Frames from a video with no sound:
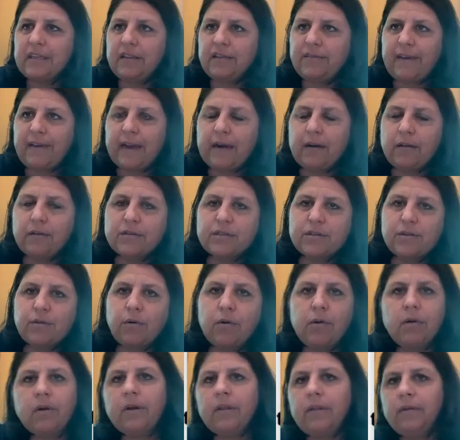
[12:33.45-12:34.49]
the final
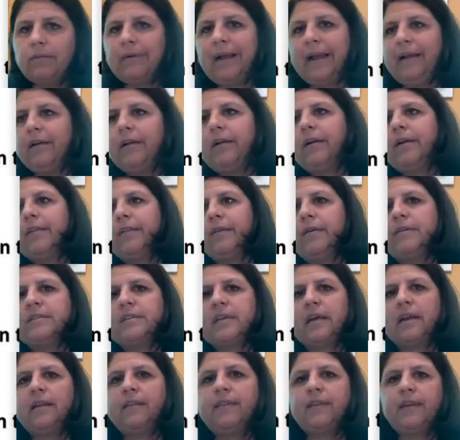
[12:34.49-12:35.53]
score and the record and those
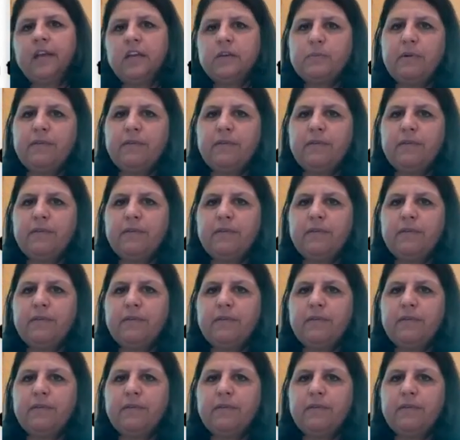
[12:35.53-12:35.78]
kind of things.